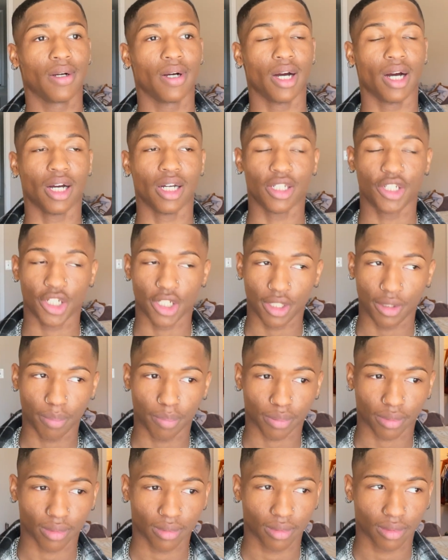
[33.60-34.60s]
a Jeep,
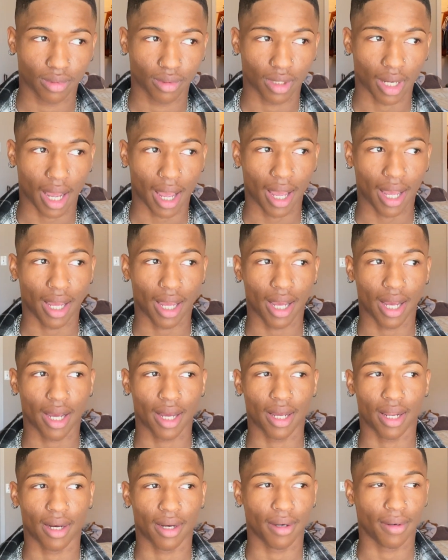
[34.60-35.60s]

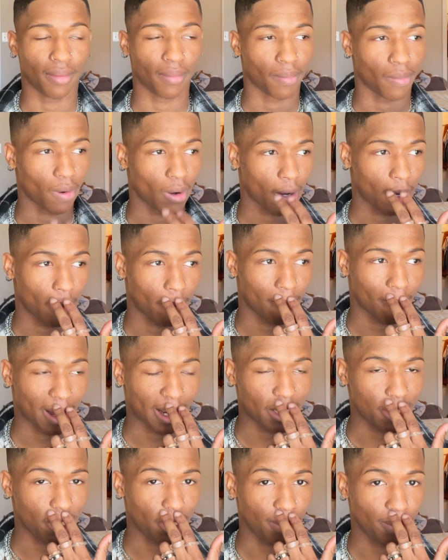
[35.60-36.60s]
and my
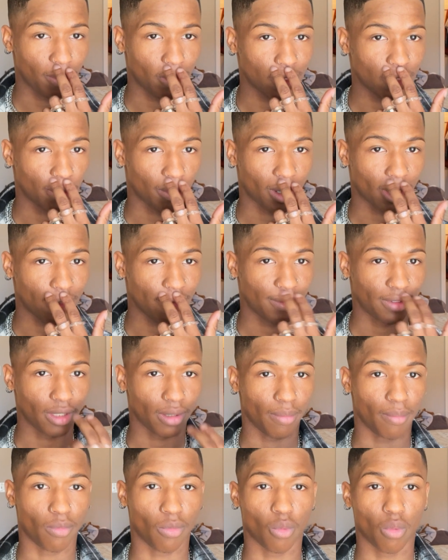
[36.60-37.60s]
Jeep was one
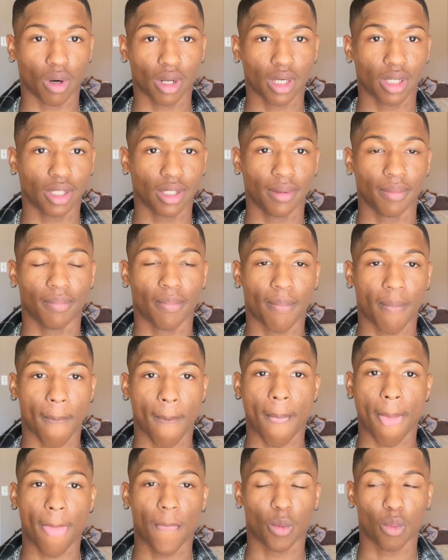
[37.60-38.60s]

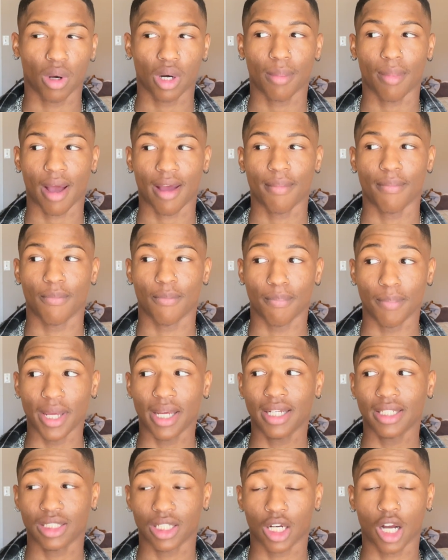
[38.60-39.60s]
of my
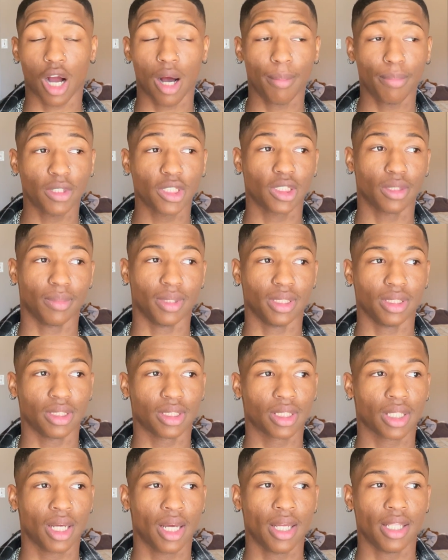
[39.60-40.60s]
biggest accomplishments
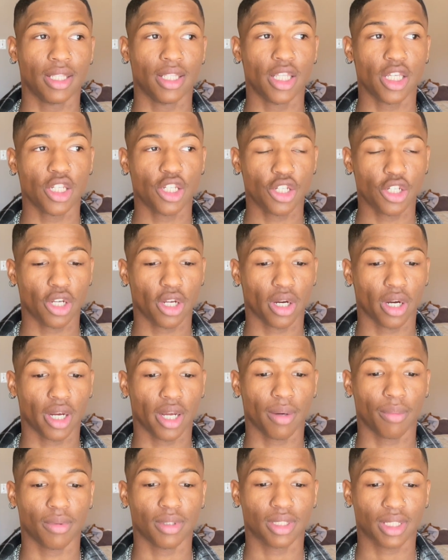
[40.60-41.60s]
this year,
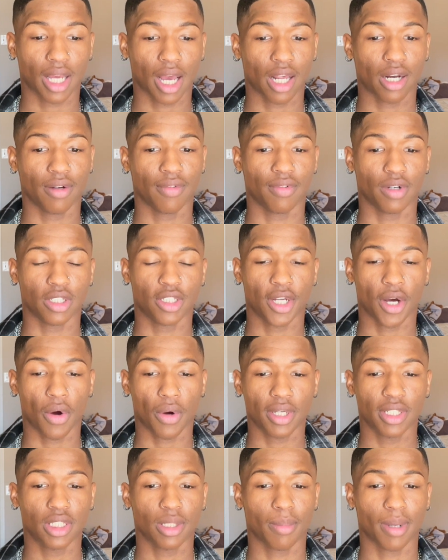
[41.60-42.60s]
and was kind of a
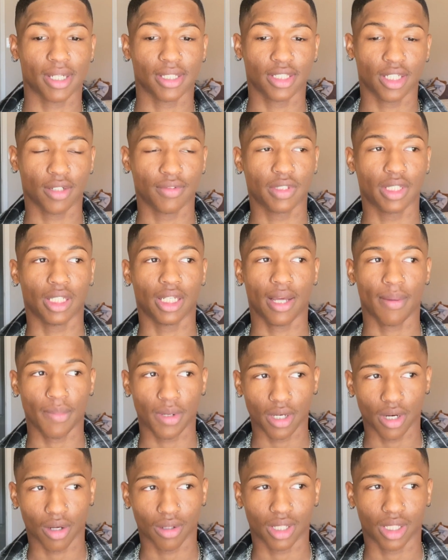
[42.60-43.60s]
token to myself to let me
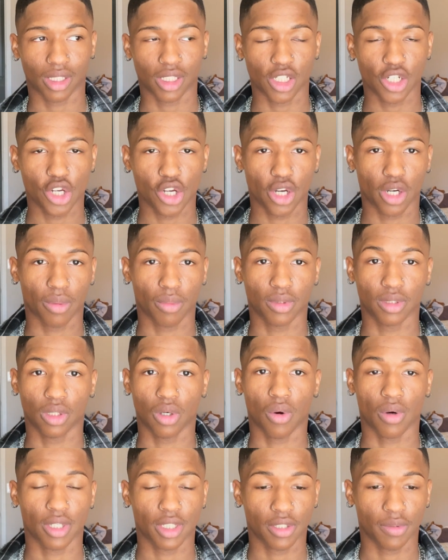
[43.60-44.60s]
know that this year was
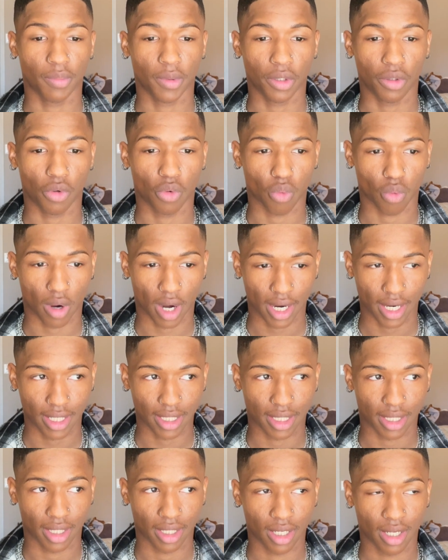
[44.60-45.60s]
going to be
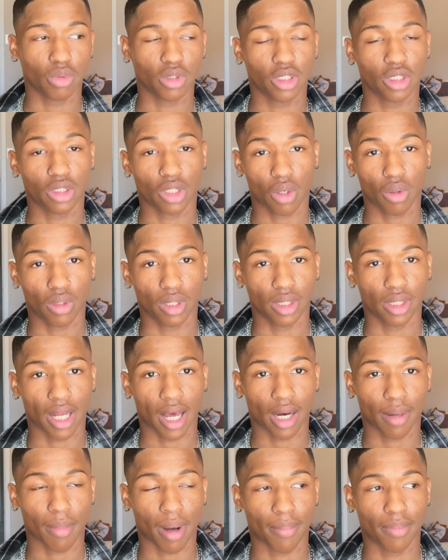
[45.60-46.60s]
great. It was stolen out
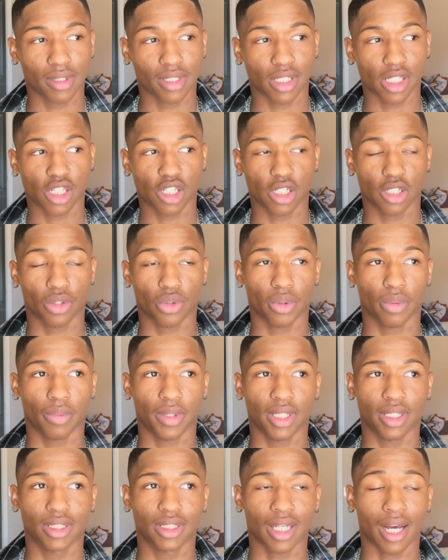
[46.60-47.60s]
of my possession 3
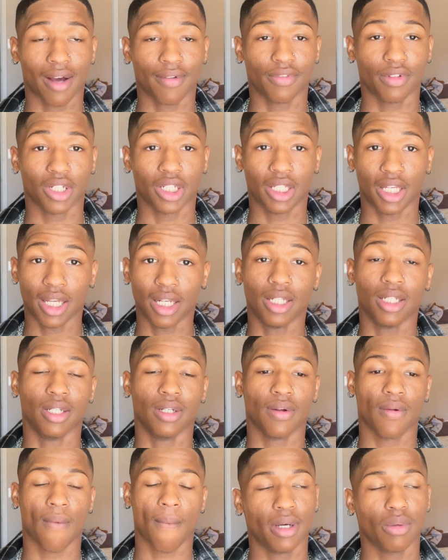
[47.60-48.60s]
weeks after getting it.
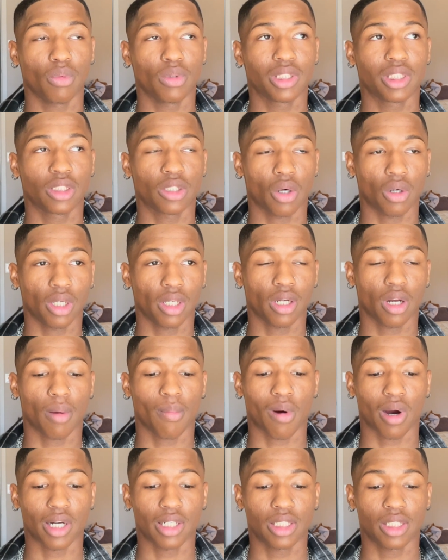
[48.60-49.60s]
It was stolen on
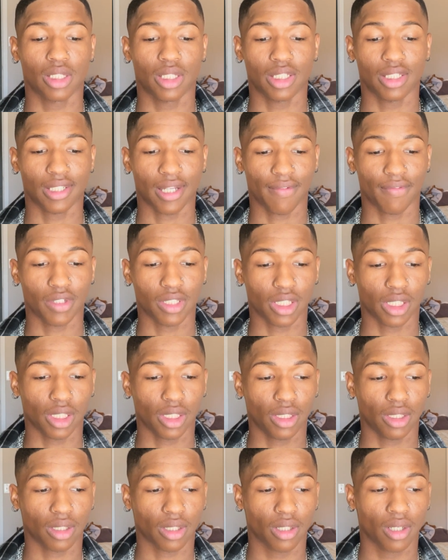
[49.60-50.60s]
March the
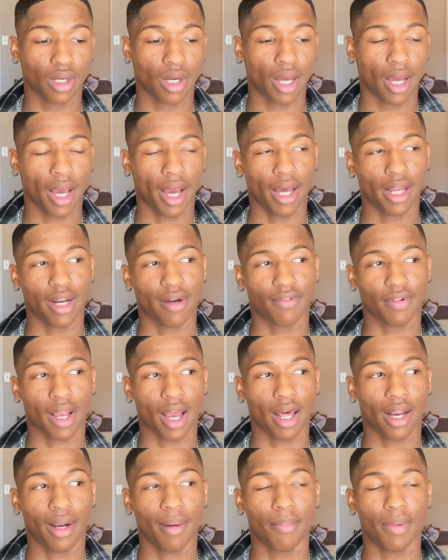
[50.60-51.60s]
17th. And I've
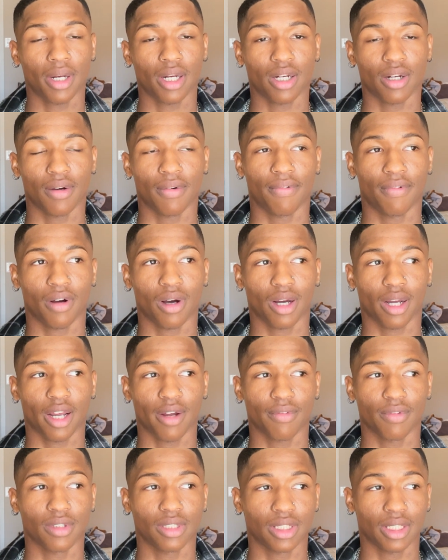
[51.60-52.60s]
kind of been in a funk
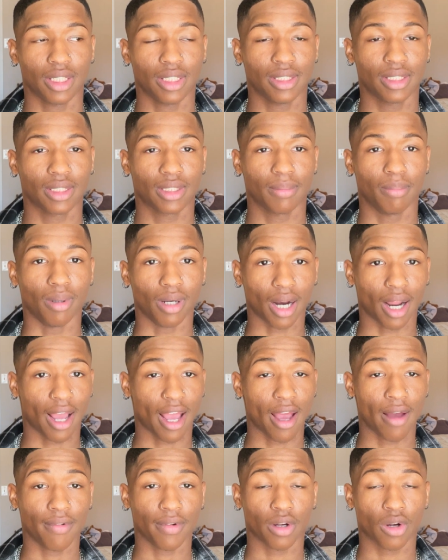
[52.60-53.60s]
ever since, but I
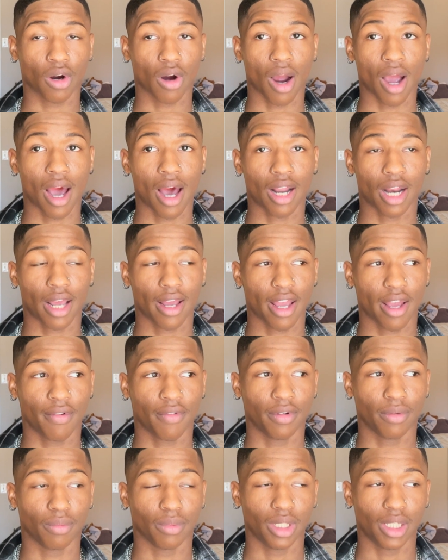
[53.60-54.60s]
haven't cried. I
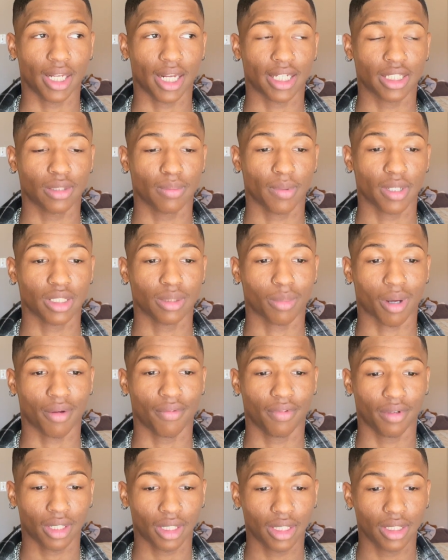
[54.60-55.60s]
haven't really expressed my
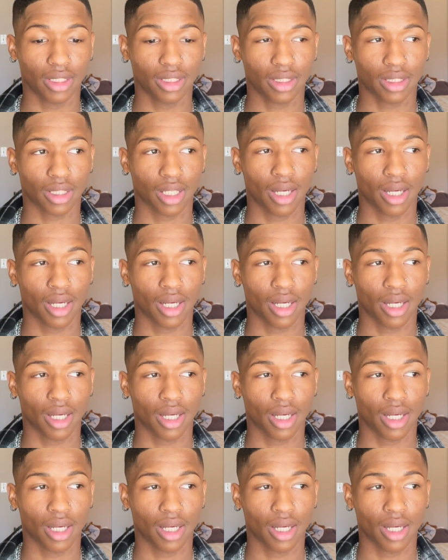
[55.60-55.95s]
feelings.